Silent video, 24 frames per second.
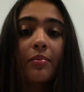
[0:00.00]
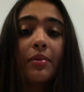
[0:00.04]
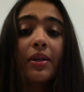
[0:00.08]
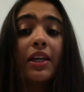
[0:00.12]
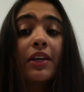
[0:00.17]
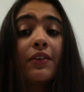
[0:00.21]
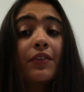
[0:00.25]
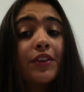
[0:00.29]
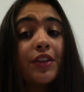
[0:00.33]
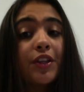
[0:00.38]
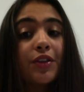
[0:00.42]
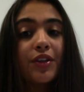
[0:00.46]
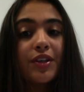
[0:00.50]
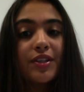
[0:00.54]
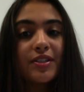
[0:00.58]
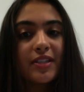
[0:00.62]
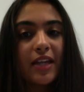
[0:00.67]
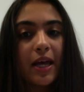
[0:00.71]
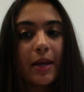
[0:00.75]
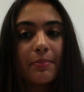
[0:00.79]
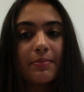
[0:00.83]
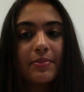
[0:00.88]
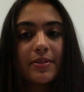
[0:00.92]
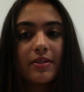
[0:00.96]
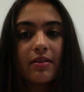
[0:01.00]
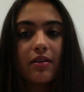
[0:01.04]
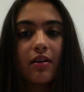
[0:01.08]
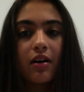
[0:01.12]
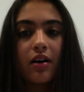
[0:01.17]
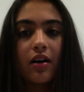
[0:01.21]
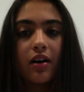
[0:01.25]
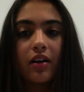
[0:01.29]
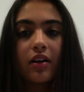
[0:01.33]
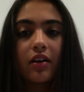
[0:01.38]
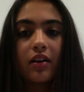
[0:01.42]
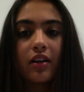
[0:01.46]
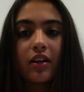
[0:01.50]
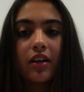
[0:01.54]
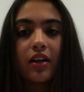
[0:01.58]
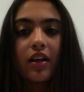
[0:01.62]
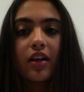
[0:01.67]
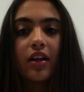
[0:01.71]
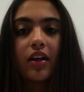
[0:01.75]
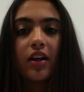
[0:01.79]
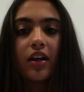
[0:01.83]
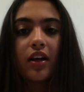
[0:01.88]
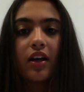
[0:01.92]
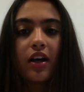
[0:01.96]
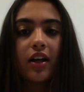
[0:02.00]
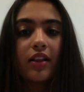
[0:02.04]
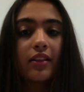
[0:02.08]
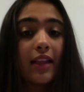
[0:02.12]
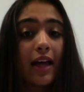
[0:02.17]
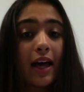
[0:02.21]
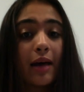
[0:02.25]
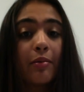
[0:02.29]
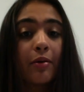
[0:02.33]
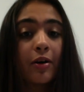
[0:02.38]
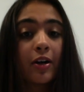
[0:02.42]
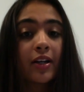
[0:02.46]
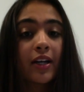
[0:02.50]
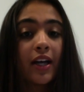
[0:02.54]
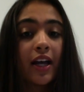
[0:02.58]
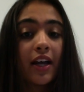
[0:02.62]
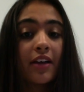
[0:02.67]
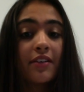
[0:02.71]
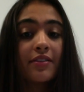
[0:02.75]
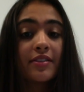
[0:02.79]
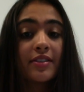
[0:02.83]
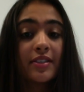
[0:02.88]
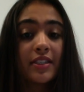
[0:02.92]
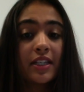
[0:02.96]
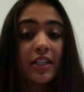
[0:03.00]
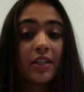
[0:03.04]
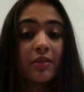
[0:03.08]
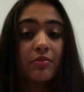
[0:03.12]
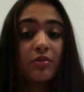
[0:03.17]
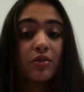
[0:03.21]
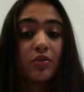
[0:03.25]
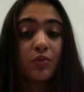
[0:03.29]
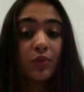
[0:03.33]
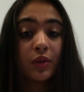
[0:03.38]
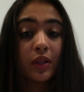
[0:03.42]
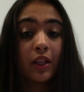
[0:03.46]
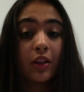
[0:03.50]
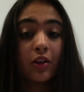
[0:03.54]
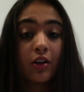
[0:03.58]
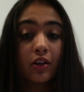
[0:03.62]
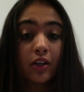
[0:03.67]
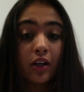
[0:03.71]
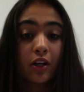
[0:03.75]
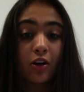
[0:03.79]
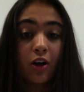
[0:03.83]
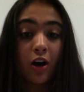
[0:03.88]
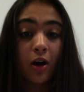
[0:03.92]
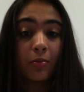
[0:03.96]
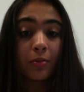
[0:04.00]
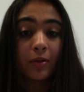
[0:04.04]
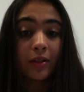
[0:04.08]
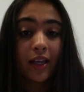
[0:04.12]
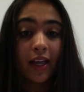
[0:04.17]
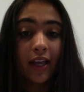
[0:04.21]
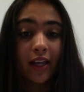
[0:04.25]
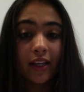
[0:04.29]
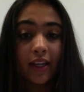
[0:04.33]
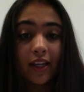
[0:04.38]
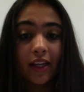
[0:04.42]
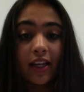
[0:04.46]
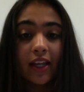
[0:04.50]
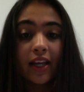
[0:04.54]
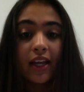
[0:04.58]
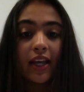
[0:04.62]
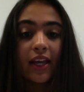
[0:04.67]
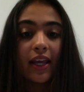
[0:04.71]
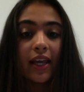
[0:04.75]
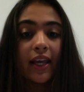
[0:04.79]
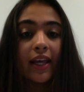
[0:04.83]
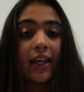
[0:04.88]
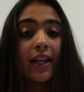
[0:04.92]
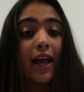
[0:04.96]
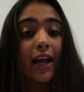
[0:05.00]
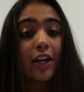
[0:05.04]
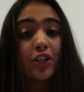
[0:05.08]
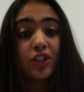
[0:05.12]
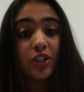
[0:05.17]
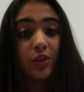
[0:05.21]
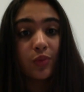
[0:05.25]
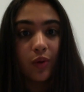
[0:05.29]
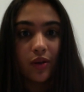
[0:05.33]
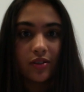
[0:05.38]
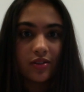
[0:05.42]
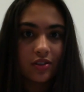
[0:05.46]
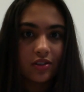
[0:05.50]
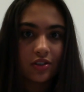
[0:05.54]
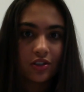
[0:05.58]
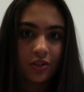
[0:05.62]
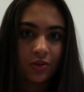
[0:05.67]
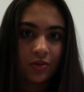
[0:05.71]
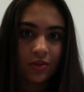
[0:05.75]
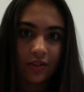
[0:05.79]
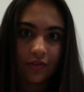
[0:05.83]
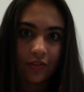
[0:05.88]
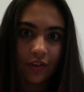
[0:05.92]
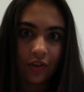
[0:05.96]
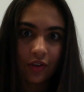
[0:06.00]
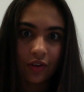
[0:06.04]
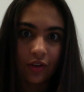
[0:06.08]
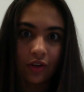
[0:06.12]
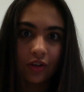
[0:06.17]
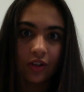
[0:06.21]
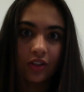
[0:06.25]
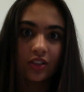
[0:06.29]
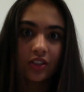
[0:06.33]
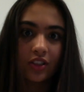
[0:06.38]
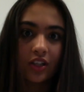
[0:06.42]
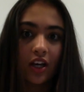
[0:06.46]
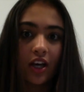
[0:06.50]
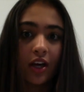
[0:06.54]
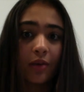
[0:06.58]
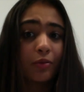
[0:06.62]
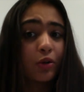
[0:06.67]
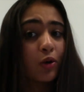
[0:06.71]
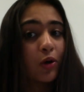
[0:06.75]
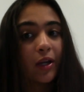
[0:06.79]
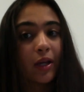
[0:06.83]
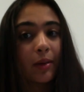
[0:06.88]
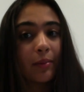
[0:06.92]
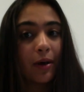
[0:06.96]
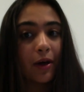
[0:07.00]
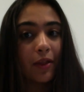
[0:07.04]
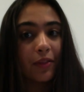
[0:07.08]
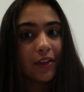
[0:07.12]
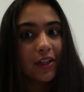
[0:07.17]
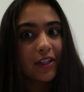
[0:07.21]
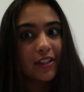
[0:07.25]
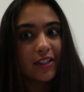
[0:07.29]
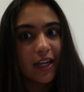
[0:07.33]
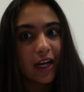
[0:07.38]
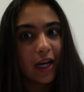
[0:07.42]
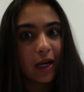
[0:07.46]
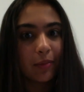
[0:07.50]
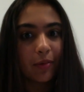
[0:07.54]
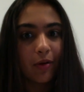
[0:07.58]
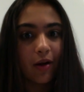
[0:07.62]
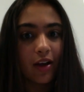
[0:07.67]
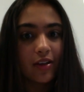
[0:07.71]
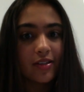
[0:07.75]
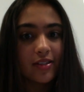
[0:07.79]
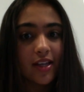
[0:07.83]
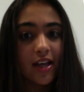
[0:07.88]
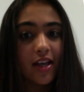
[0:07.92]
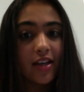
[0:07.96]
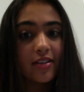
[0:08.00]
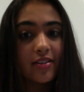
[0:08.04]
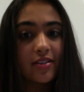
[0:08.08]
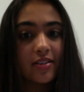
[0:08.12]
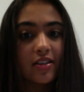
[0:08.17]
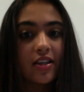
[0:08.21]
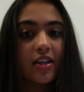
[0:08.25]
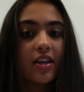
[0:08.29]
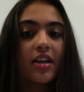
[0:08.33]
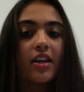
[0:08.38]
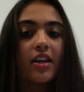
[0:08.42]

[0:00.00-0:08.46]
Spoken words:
Even though the steps on lab archives seemed really long and complicated, it actually wasn't too difficult going about the entire process.